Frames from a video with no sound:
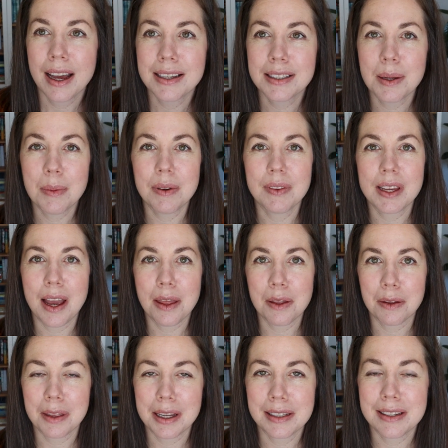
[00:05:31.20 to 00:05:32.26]
Some of the
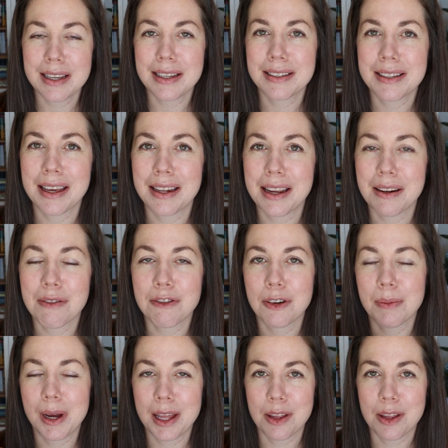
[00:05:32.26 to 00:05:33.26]
other things he's getting from